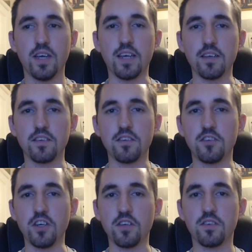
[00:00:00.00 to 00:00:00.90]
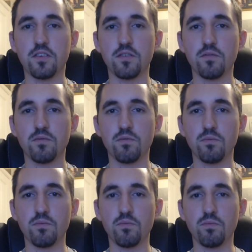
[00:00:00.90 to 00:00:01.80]
Hinks is just
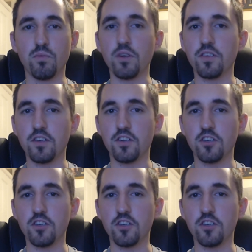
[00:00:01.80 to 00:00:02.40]
wanting